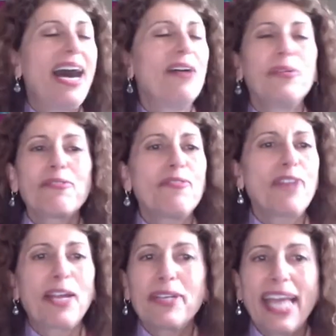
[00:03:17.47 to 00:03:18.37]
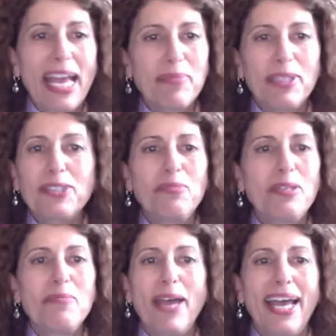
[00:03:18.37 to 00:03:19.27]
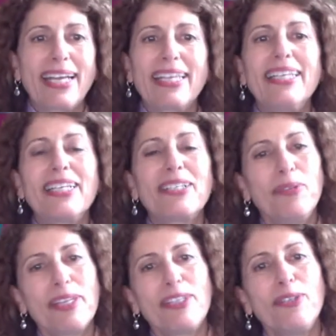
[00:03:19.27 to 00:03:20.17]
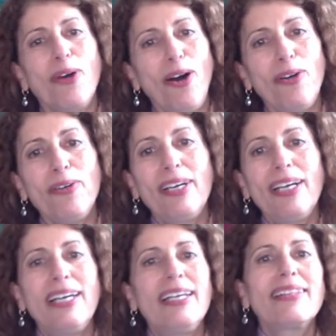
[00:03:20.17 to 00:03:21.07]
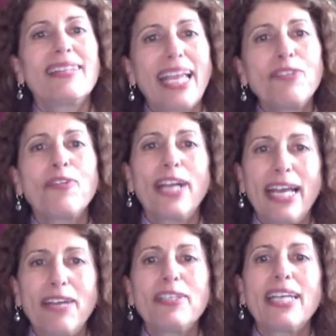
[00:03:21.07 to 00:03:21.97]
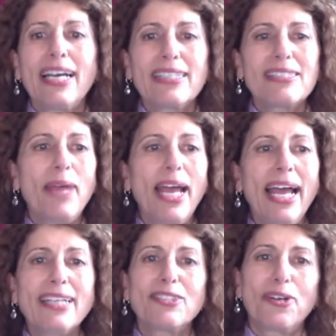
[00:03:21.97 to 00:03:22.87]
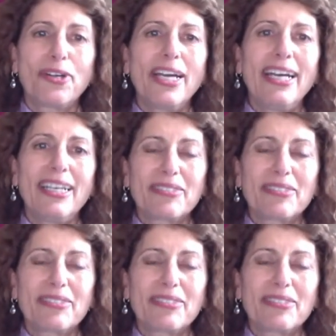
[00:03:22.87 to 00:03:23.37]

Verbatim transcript: We're very happy to be back here with you all. Thank you for having us back, Dora.